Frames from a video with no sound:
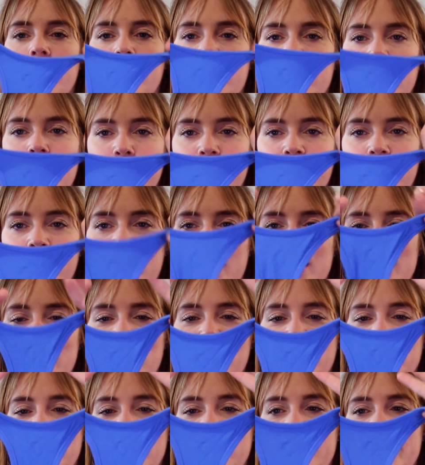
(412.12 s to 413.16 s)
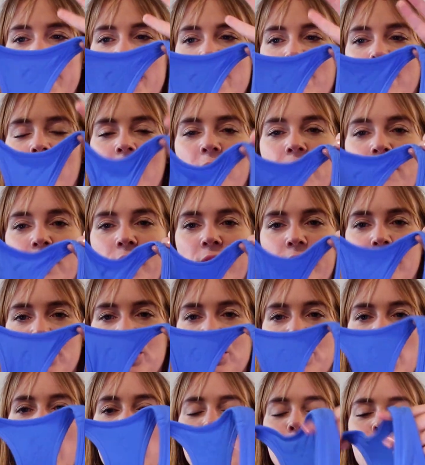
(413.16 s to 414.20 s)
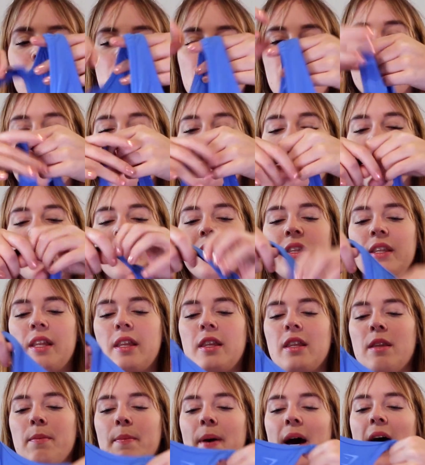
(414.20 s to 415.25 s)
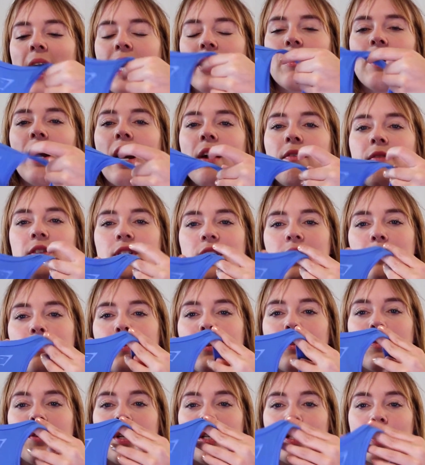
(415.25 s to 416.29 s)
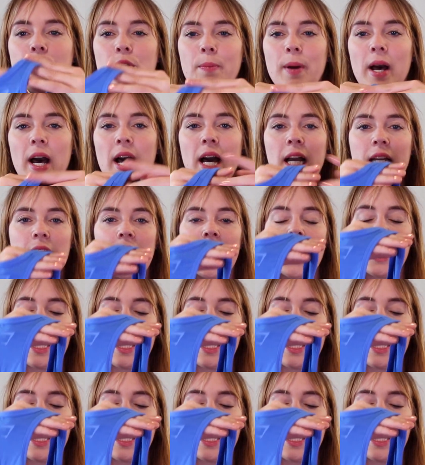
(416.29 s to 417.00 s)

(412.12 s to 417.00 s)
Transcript: Deep V, as I already said, we have thick straps here, and then in the back you have a simple racer bag.